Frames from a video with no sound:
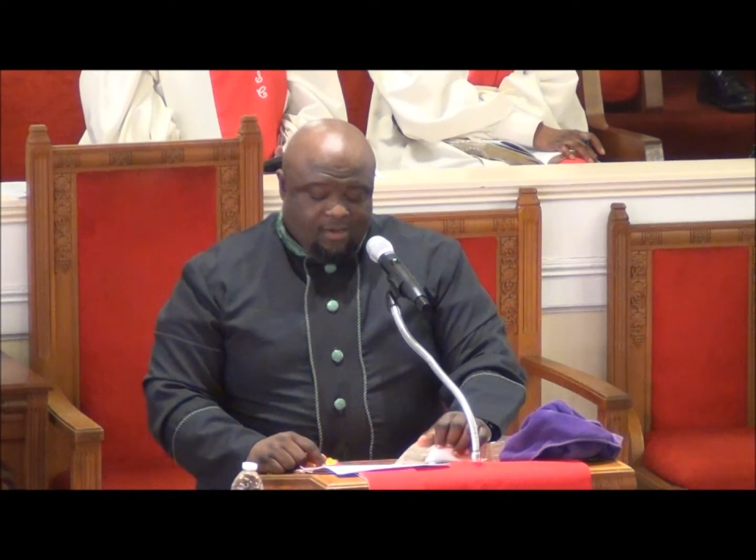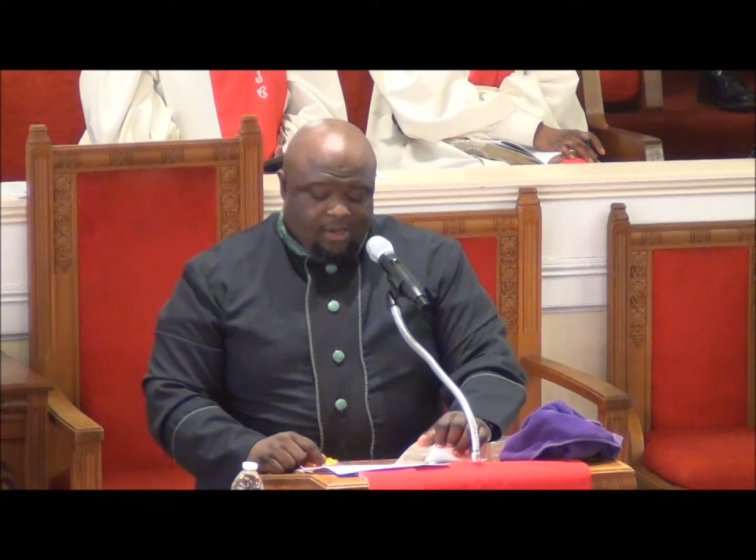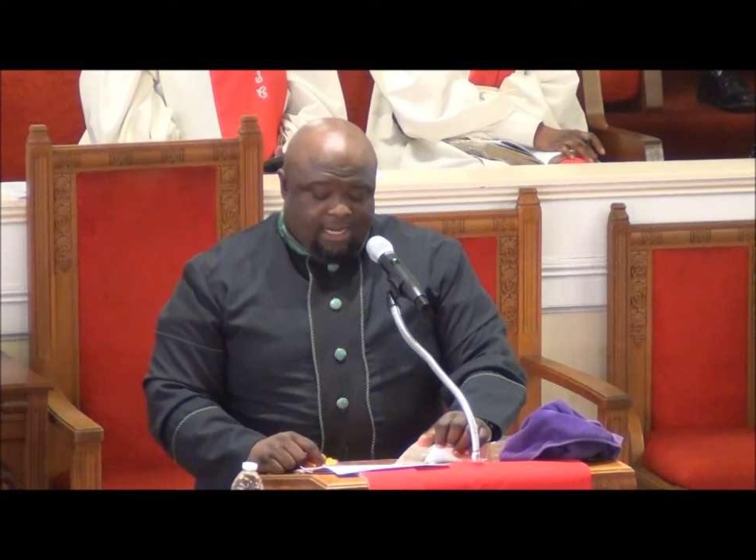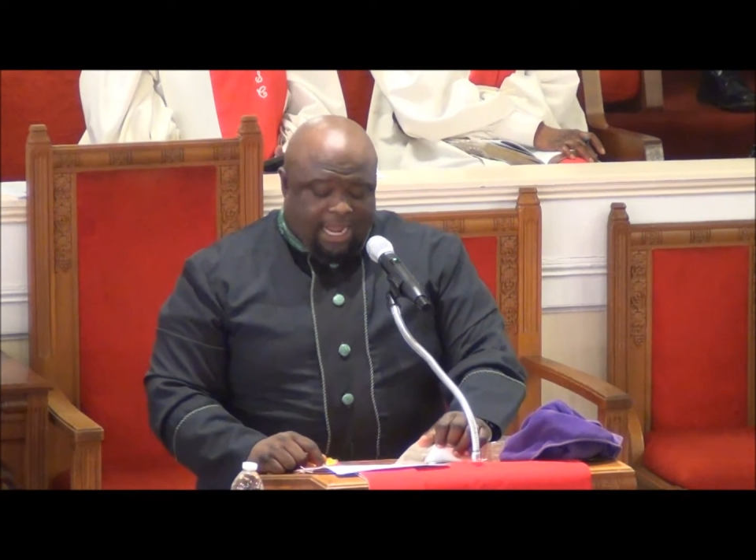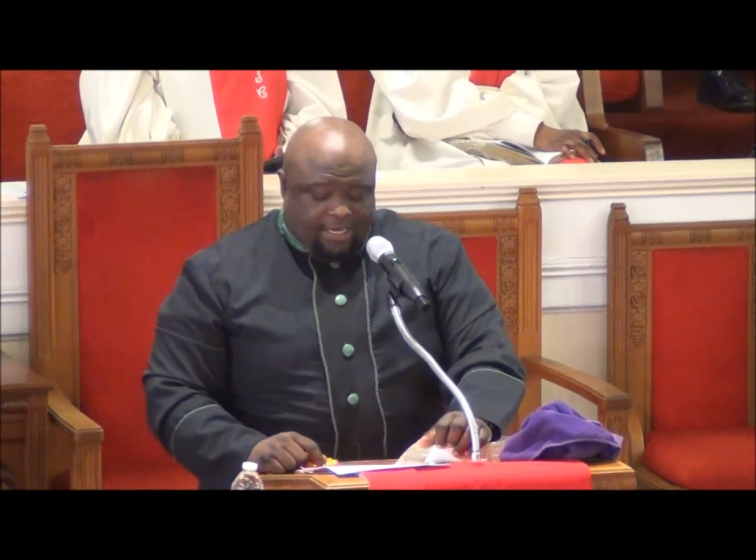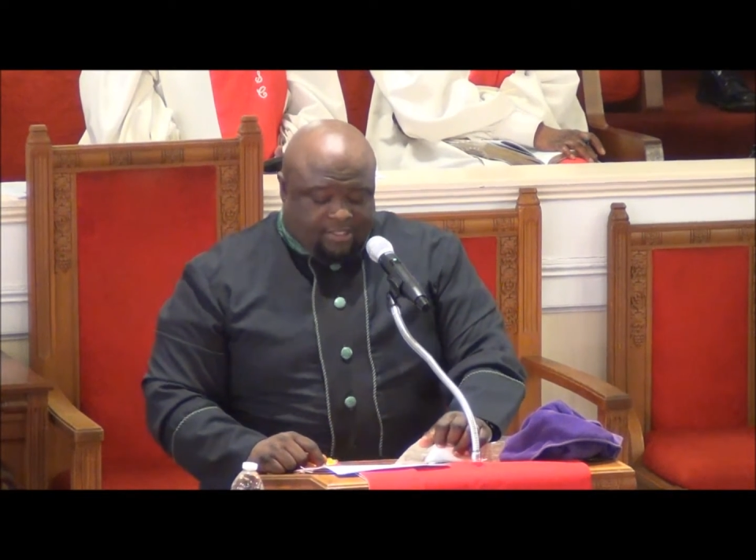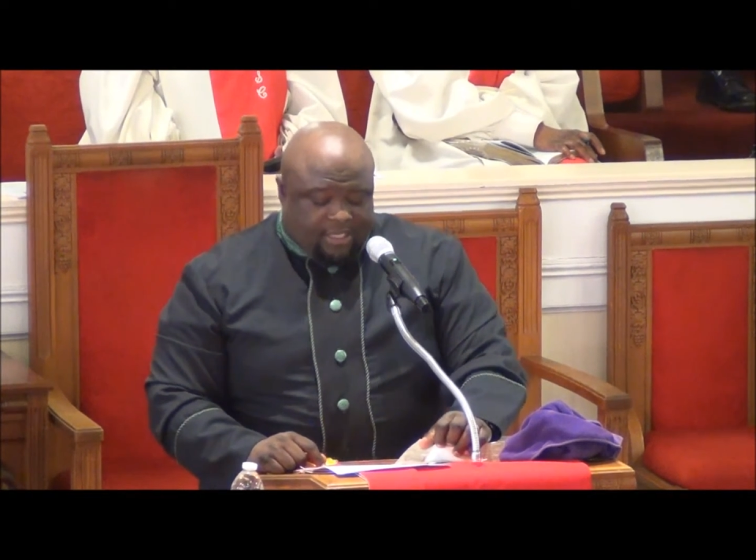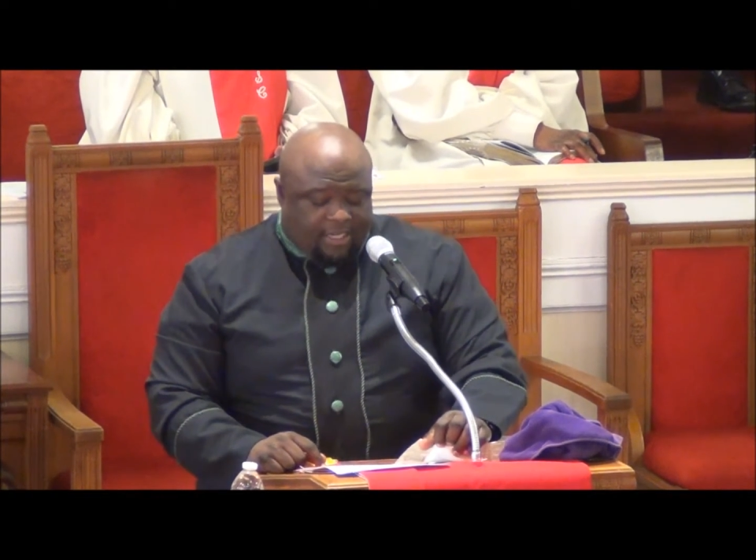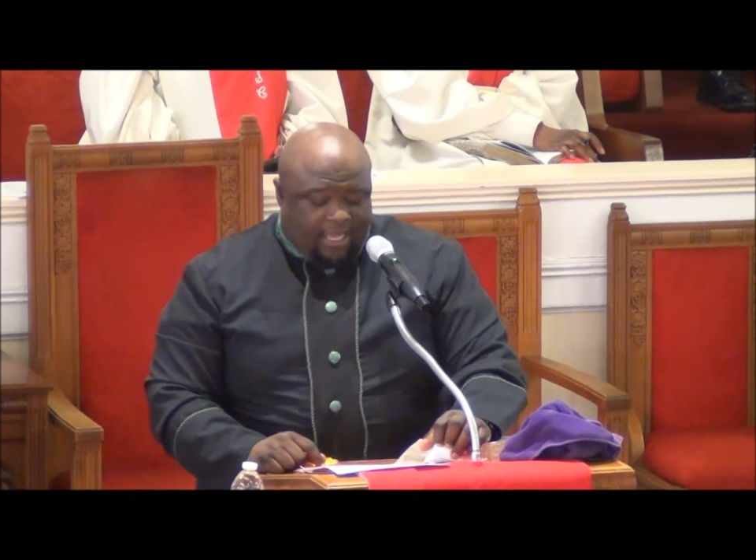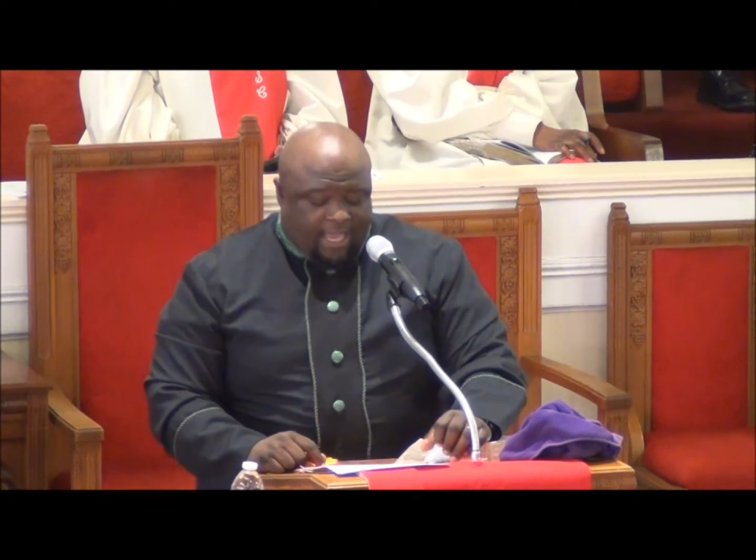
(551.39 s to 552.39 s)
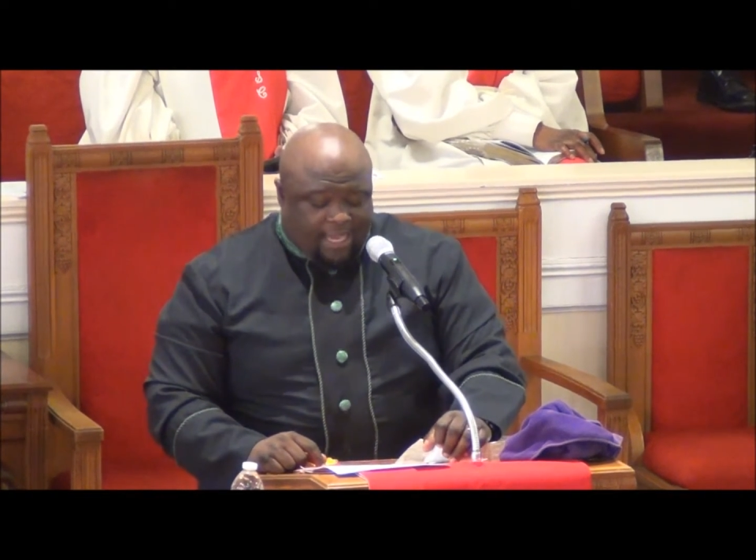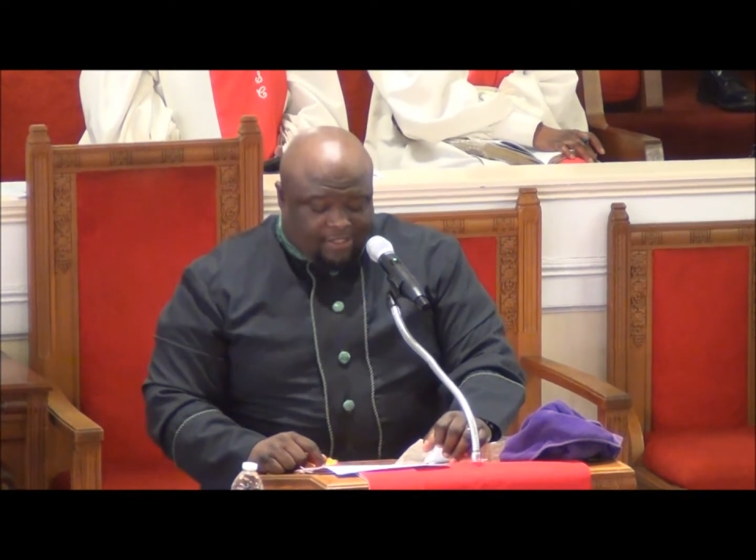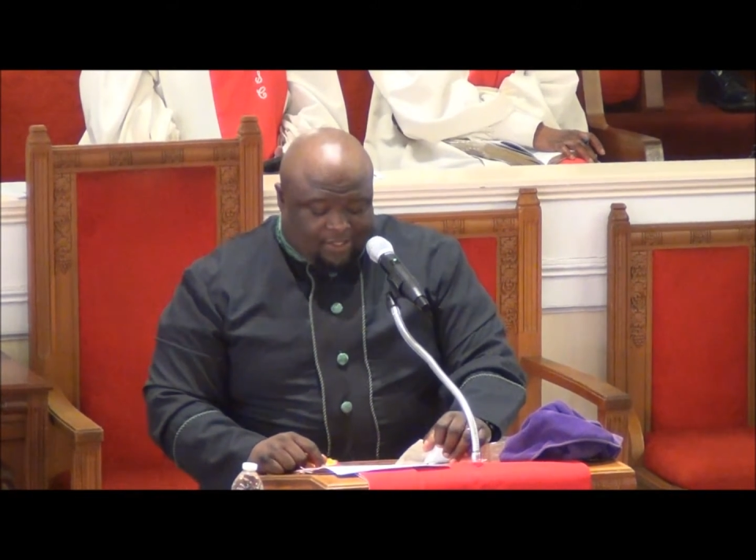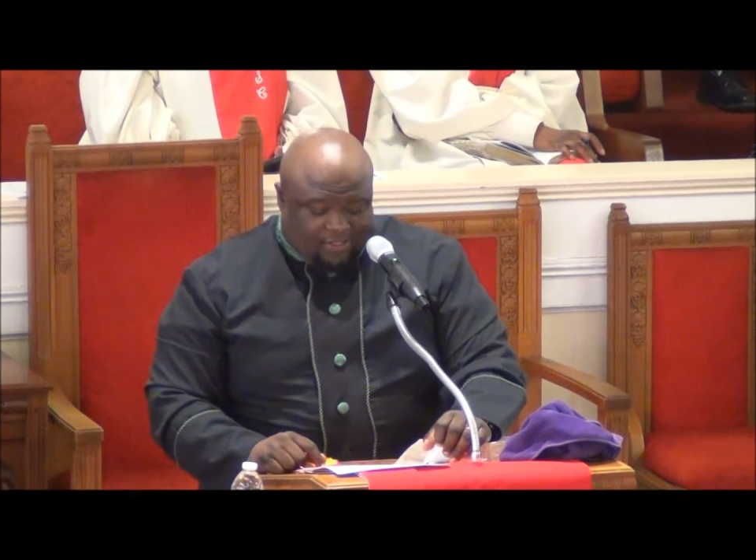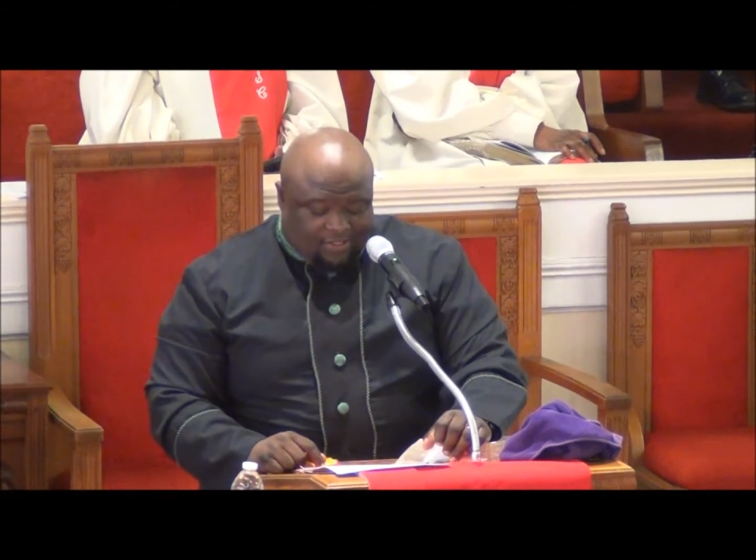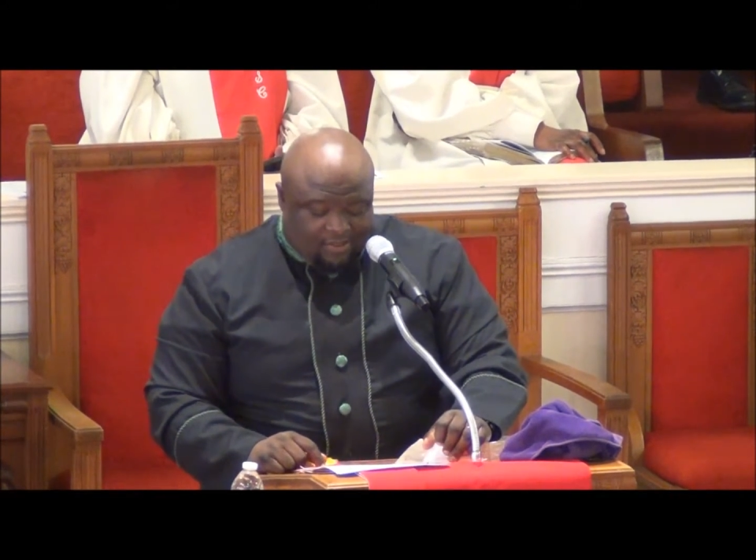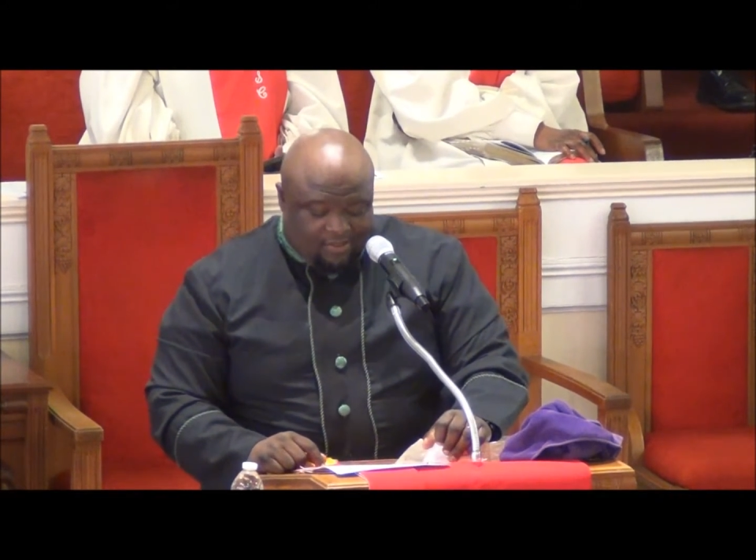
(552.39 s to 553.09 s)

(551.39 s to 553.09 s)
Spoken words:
Elijah said, yes,